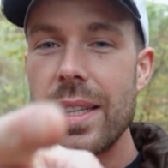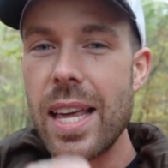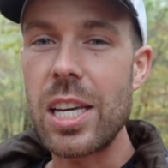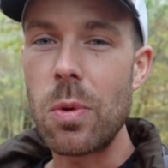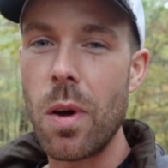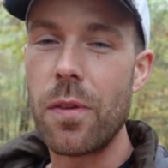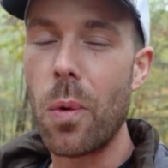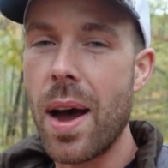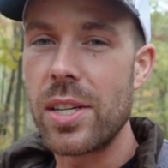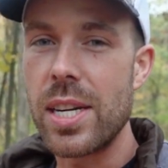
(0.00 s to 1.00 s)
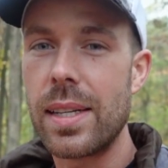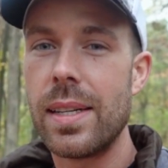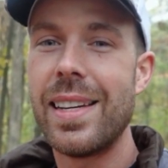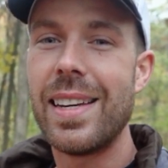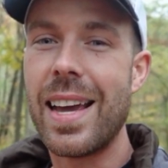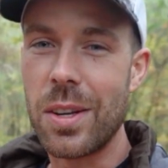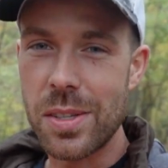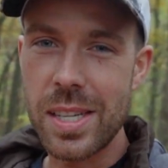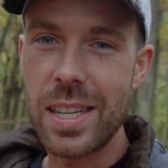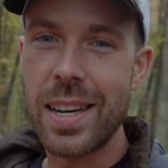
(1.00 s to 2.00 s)
Thank you all for watching, and I'll
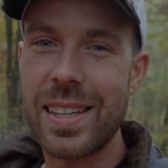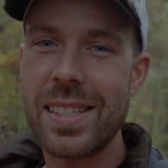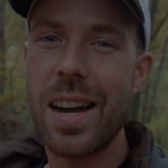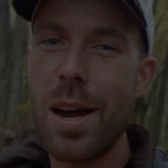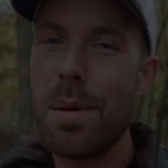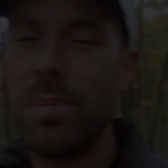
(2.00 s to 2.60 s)
see you next time.